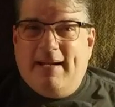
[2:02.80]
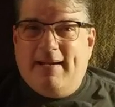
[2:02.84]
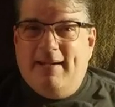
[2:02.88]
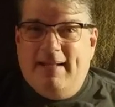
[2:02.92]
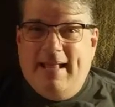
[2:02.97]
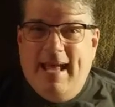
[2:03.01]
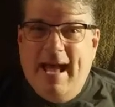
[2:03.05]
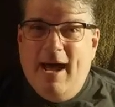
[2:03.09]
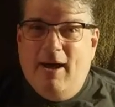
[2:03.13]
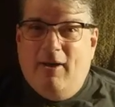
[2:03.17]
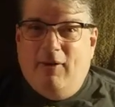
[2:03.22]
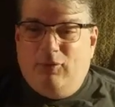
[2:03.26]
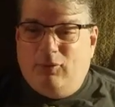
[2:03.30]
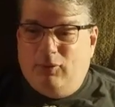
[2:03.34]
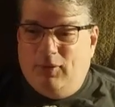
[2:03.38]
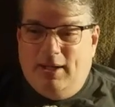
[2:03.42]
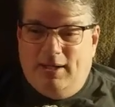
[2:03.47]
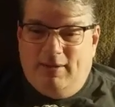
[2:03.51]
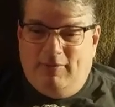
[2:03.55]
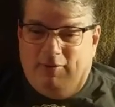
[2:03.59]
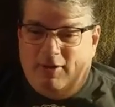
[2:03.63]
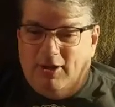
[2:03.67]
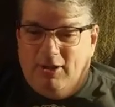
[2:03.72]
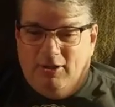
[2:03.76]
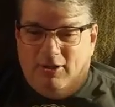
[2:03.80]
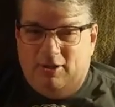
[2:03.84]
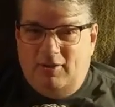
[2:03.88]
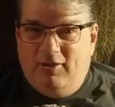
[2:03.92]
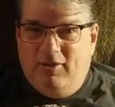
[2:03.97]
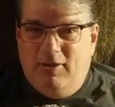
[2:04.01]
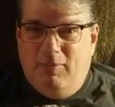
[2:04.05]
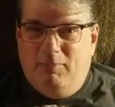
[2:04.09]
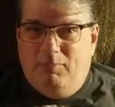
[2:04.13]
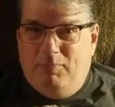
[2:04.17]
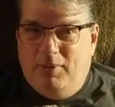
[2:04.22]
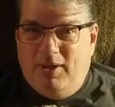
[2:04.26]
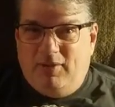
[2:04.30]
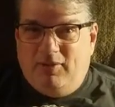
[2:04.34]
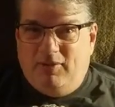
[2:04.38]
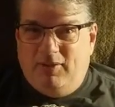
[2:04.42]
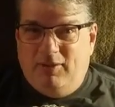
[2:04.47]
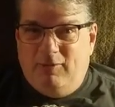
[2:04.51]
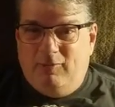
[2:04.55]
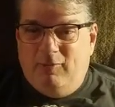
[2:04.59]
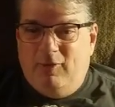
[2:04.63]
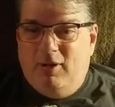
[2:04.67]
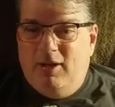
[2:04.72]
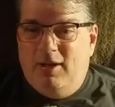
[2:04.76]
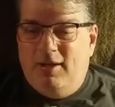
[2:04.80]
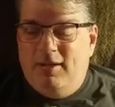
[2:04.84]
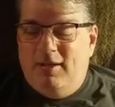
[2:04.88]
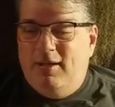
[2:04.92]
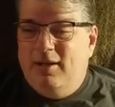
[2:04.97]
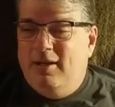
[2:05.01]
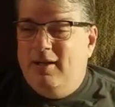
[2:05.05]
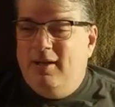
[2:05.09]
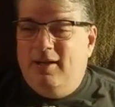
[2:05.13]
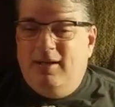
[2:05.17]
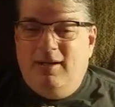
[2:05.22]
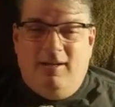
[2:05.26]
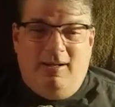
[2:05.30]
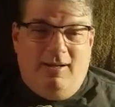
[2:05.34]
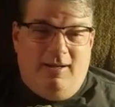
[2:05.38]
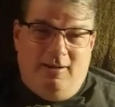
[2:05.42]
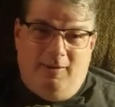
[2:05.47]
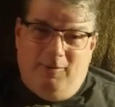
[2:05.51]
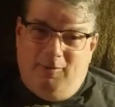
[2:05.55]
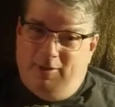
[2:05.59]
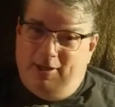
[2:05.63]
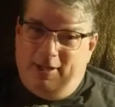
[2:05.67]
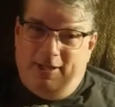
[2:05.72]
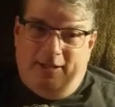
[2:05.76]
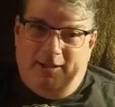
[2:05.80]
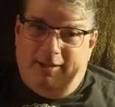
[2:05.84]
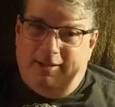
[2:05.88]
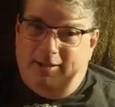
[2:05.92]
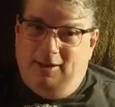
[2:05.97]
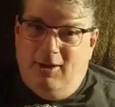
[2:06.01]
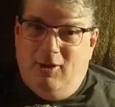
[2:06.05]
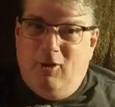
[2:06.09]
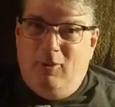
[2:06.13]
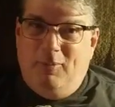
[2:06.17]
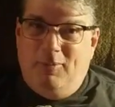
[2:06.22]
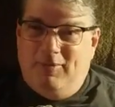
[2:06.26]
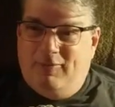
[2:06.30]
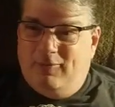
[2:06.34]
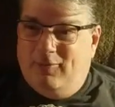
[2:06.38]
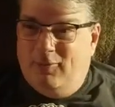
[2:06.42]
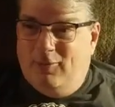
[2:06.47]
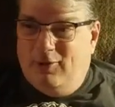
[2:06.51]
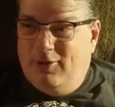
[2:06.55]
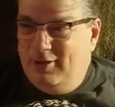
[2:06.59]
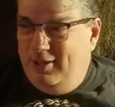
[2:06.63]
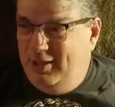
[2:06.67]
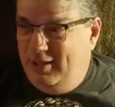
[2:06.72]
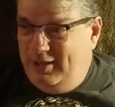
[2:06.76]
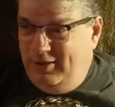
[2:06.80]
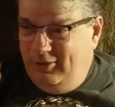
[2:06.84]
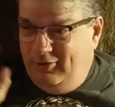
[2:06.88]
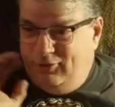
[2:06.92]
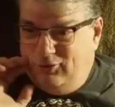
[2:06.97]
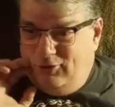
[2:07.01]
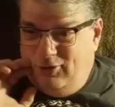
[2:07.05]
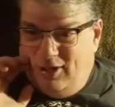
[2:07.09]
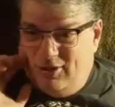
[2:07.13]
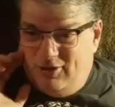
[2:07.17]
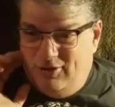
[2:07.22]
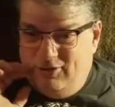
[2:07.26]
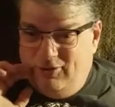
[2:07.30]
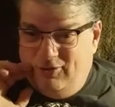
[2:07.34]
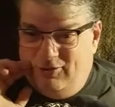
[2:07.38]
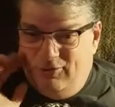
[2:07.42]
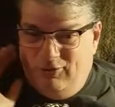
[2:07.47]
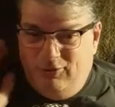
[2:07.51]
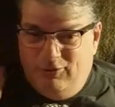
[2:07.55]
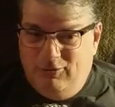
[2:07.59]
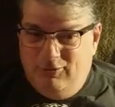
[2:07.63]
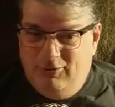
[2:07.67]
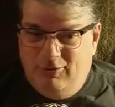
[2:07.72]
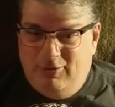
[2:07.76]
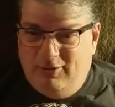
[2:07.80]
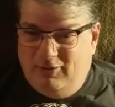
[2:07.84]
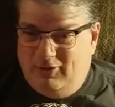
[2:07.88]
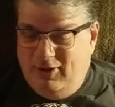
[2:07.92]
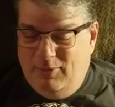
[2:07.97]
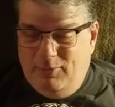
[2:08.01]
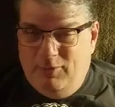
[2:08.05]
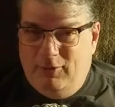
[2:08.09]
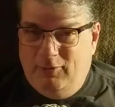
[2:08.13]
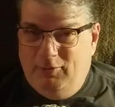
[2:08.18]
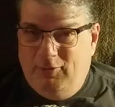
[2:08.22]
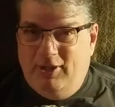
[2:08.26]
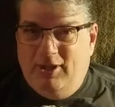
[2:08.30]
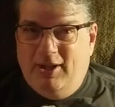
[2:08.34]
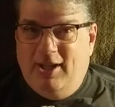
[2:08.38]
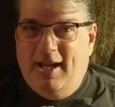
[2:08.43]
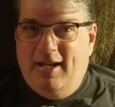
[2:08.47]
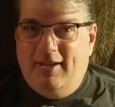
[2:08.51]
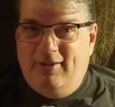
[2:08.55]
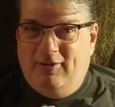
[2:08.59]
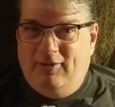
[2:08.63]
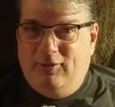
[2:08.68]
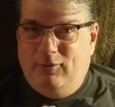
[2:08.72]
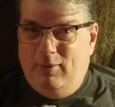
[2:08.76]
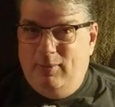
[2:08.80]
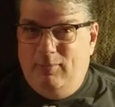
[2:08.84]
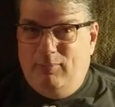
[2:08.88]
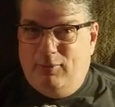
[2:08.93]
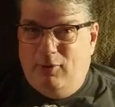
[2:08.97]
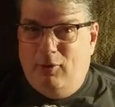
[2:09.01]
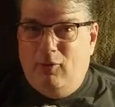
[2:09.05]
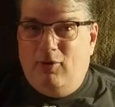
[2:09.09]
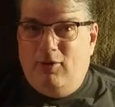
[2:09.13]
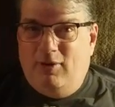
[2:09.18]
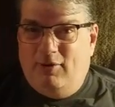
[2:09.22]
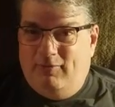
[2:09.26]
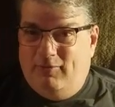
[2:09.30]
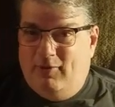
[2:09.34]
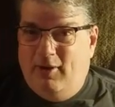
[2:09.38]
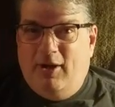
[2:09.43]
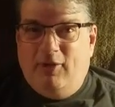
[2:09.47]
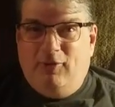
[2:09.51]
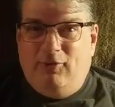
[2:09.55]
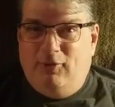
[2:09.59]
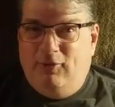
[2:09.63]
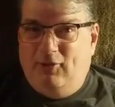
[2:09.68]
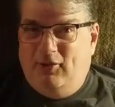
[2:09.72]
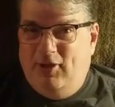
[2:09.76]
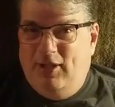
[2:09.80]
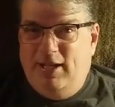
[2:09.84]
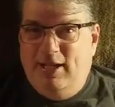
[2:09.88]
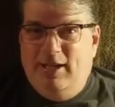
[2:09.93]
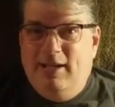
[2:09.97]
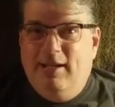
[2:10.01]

to the house. We're like, figure this is a busted run. We're gonna go before the construction crew or someone realizes we broke Foster City.